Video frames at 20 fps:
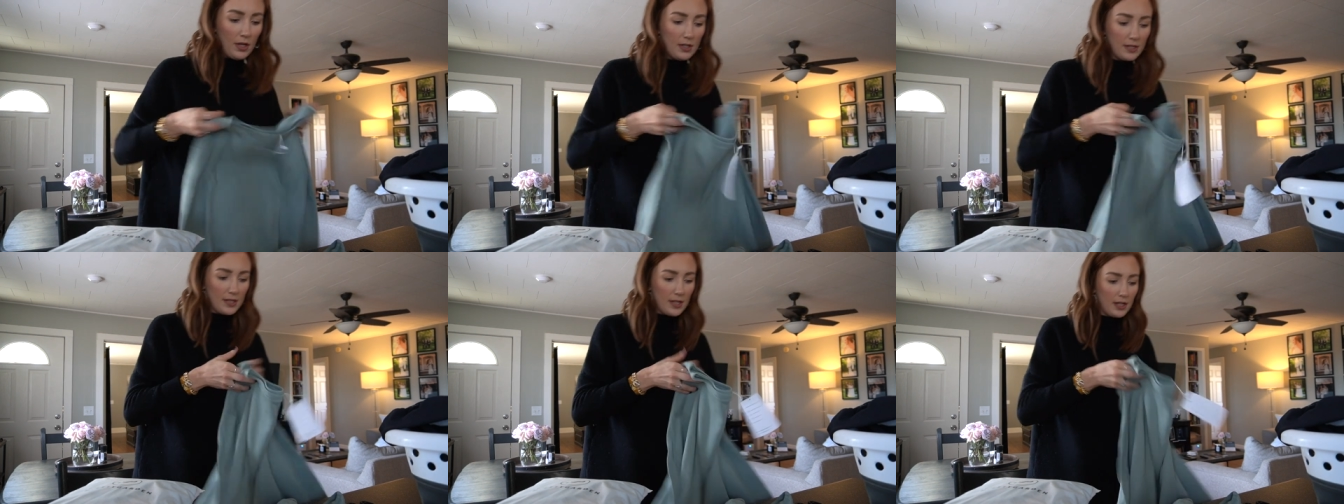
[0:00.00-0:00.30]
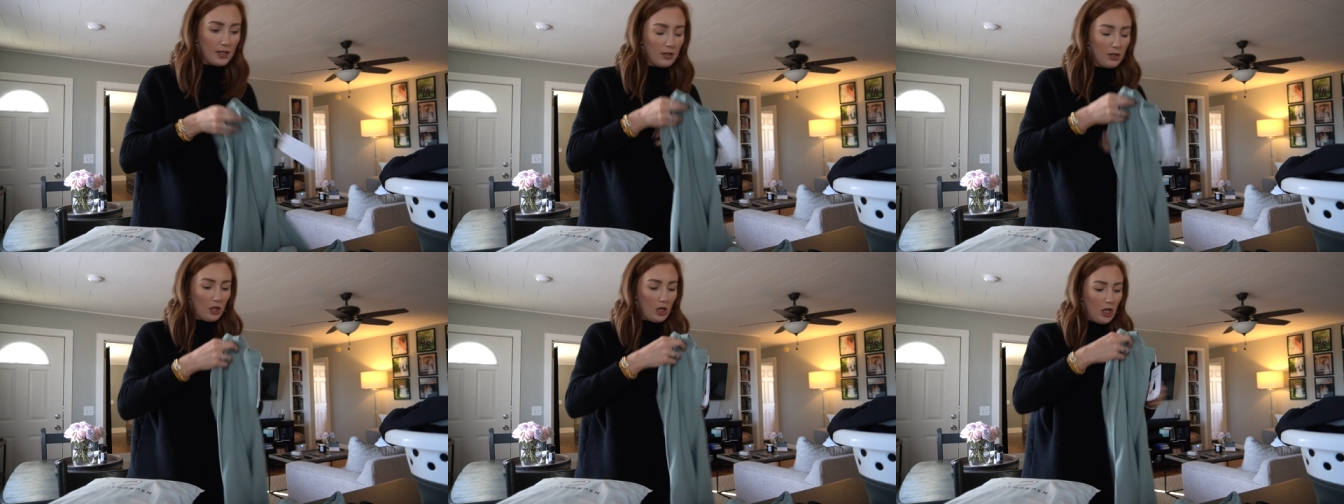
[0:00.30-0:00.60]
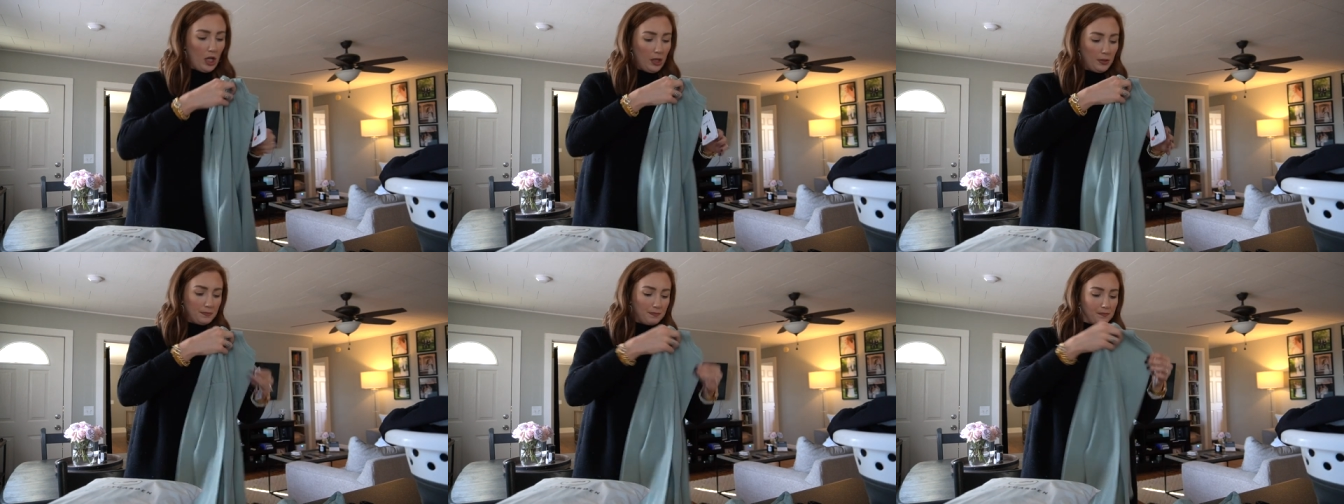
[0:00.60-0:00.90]
It's like a
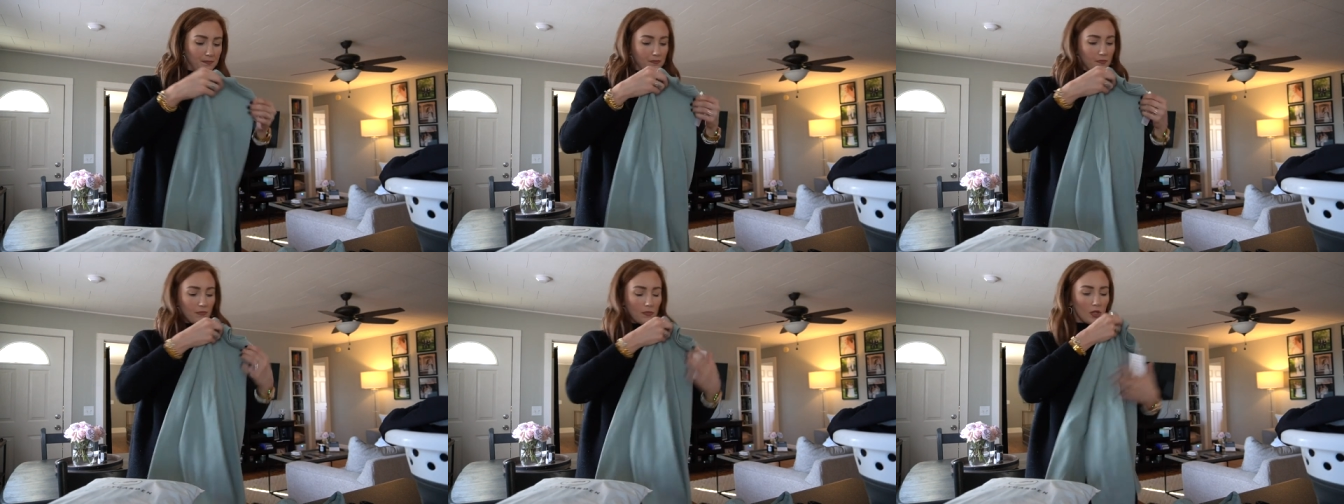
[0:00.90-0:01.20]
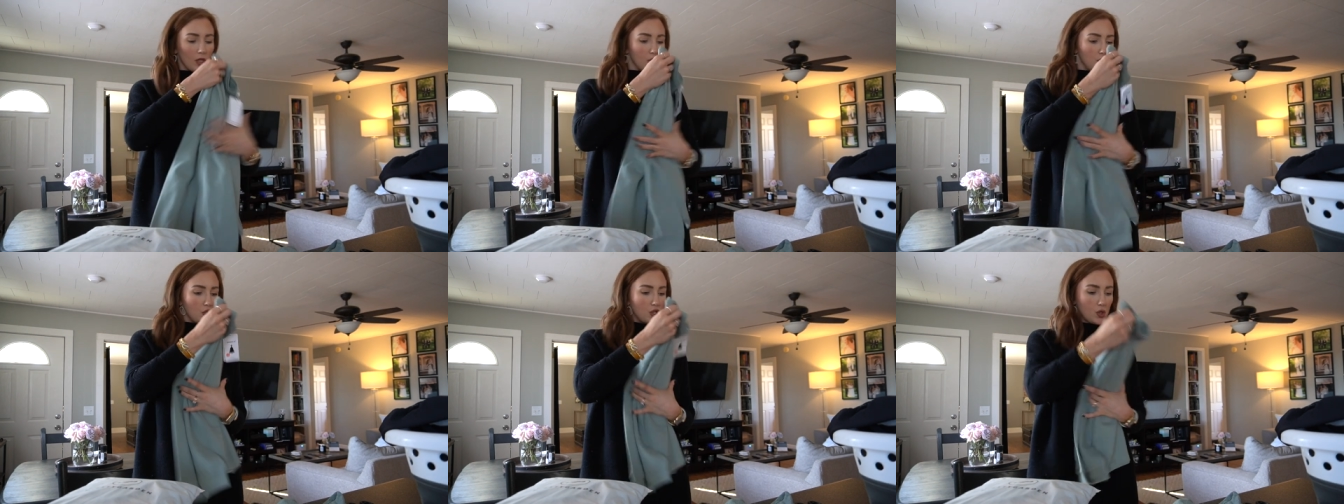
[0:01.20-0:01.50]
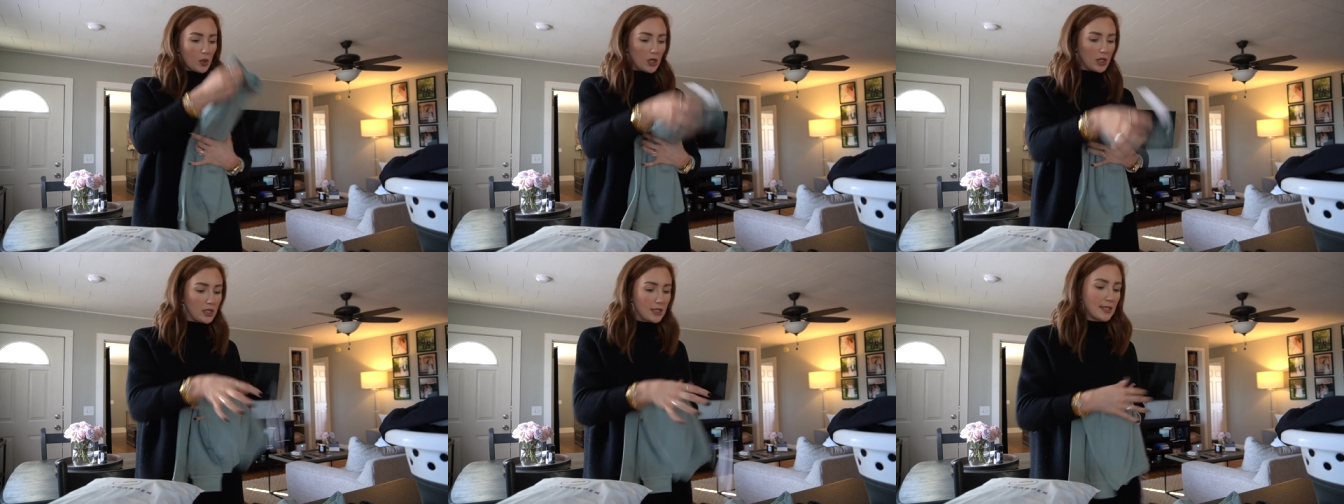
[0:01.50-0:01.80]
little
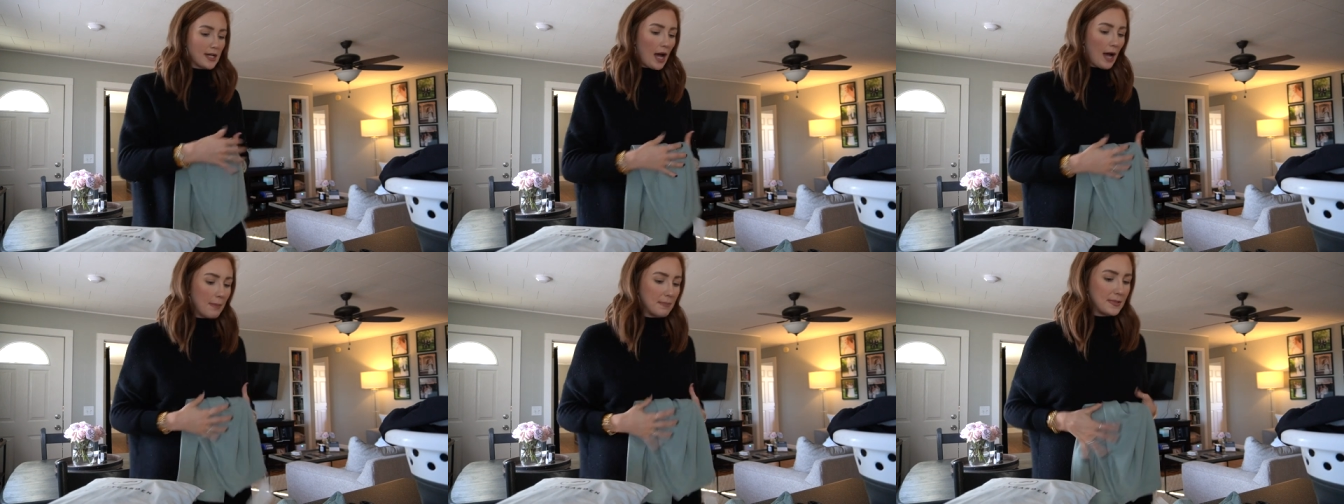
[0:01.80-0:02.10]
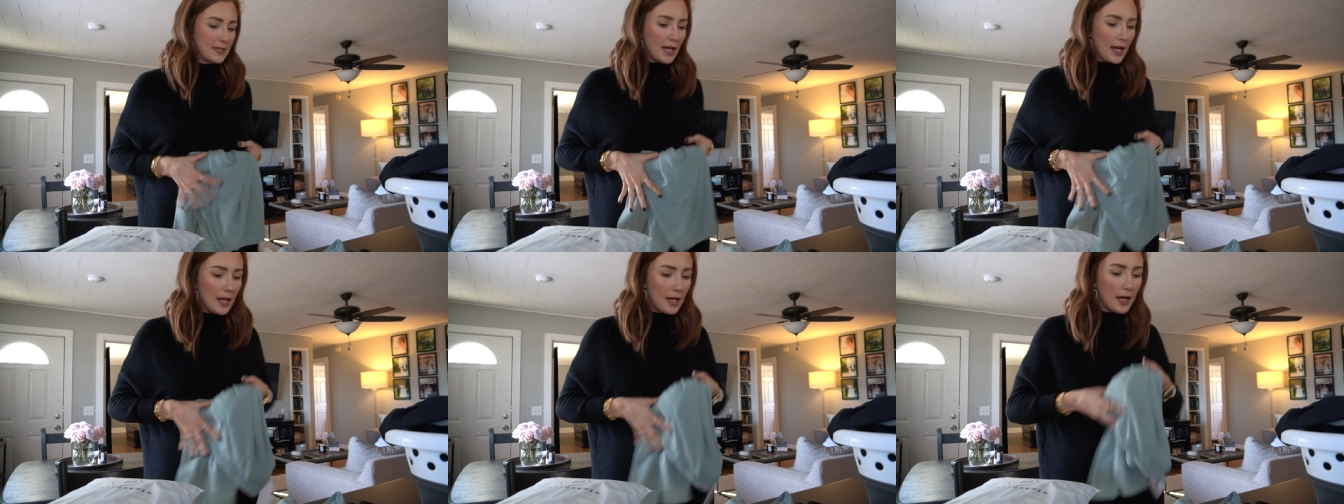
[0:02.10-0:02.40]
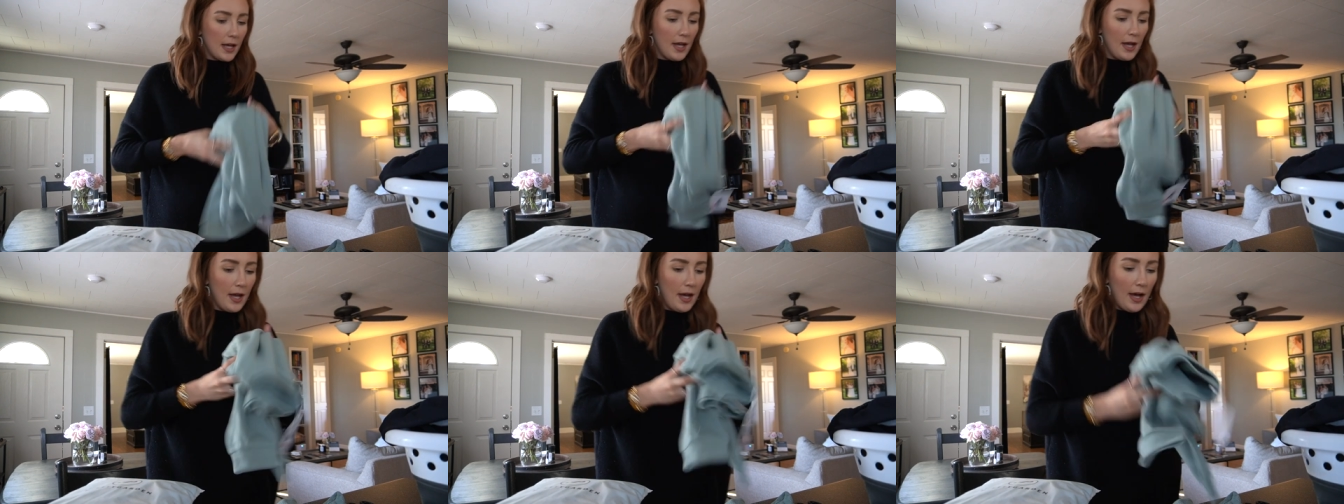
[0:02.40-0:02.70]
short and top
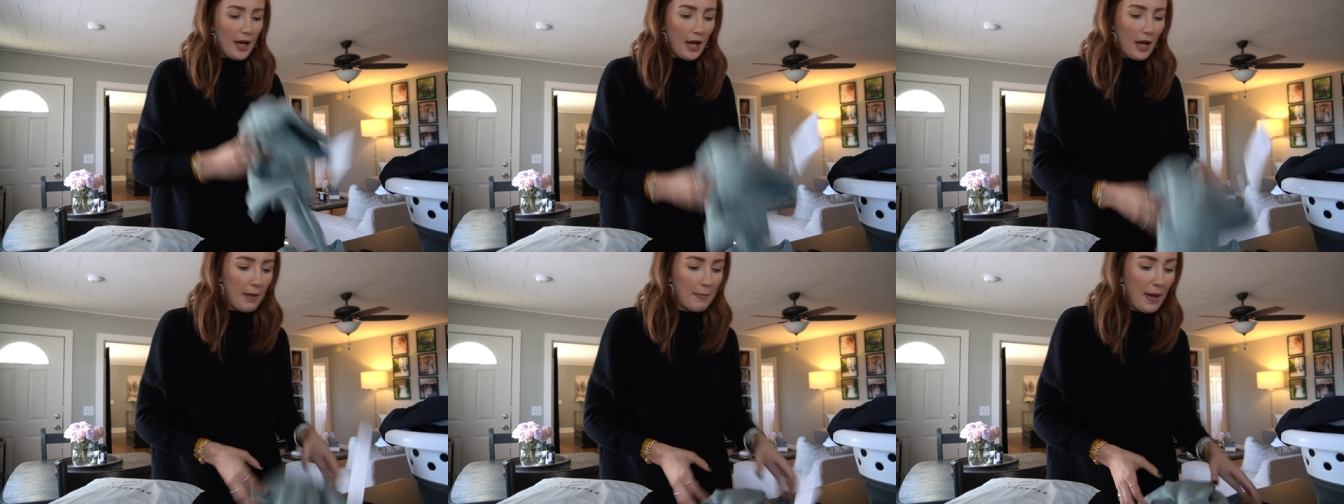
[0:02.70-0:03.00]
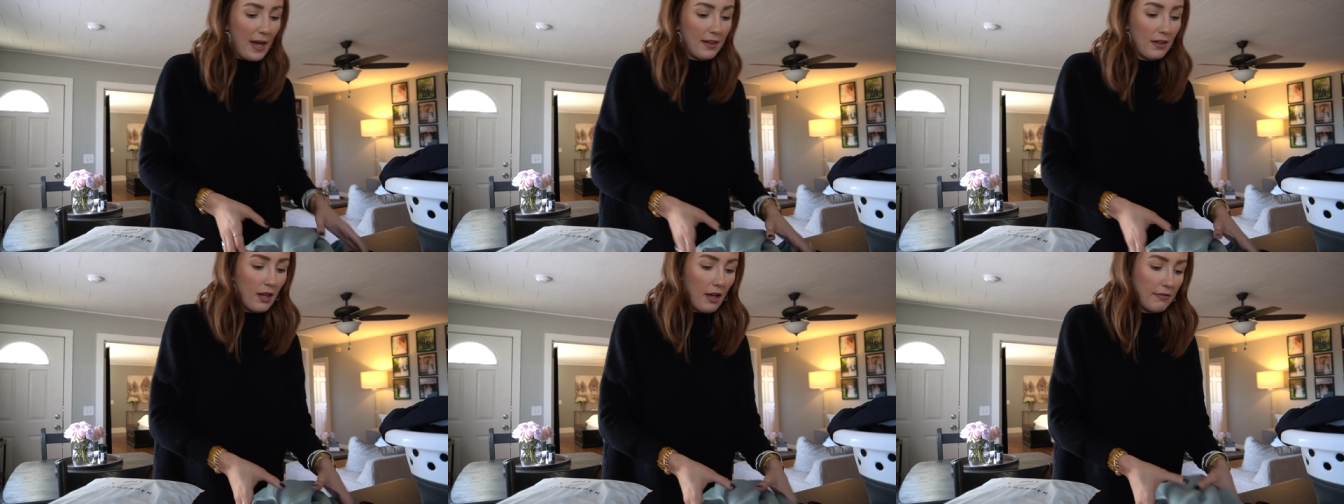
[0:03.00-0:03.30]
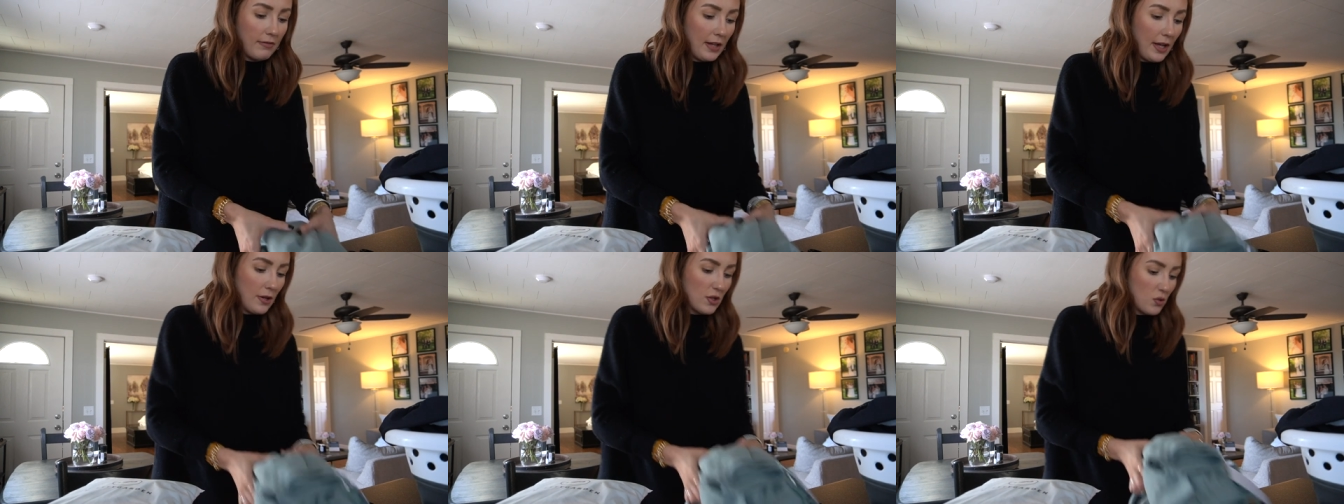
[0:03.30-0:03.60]
set. Um, I
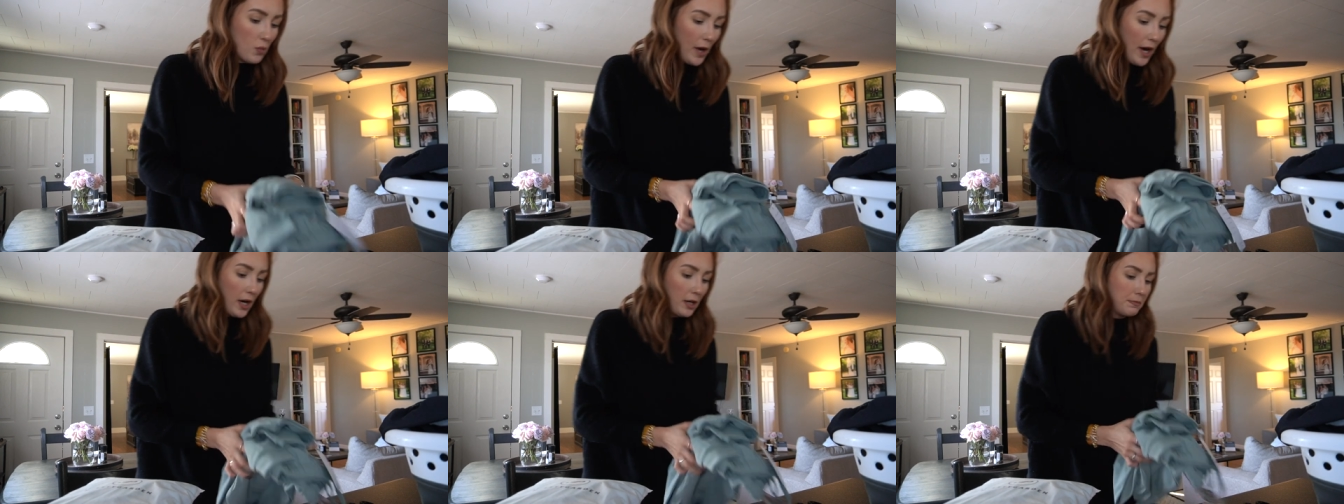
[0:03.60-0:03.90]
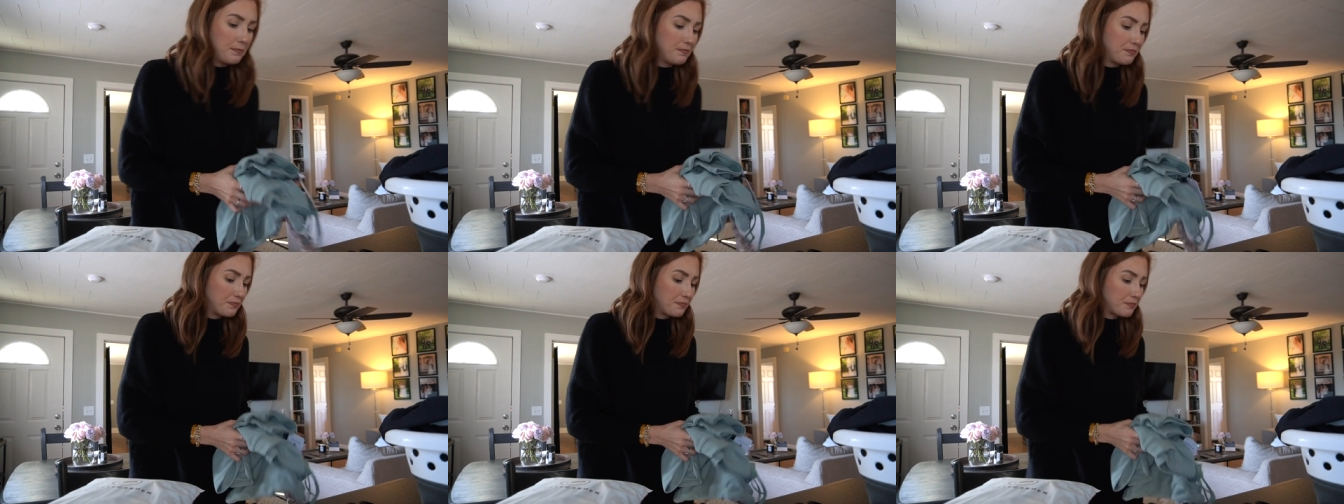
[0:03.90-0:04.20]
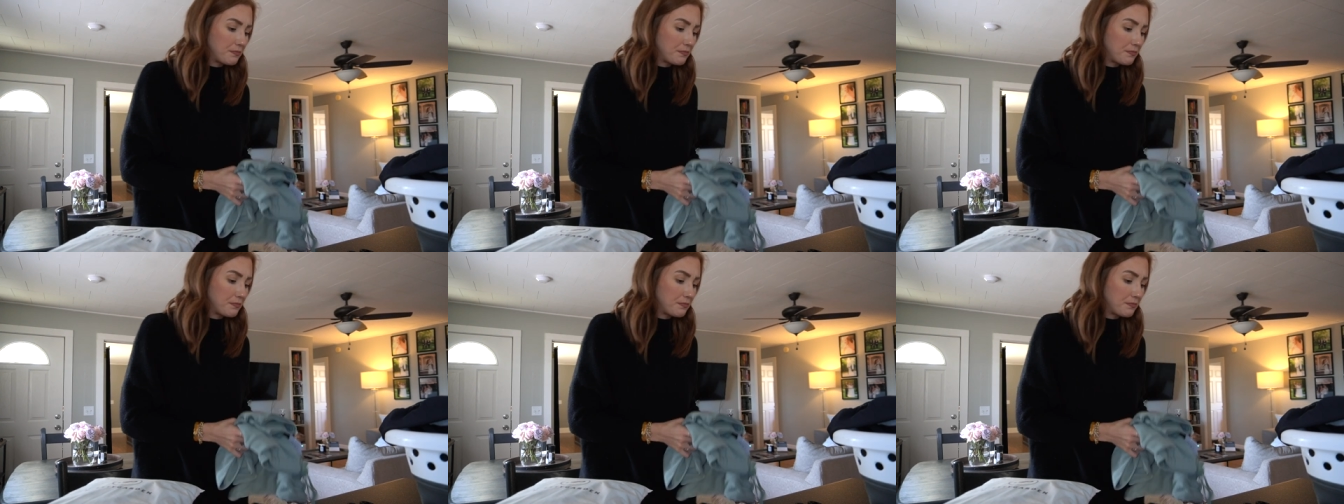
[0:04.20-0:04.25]
love loungewear.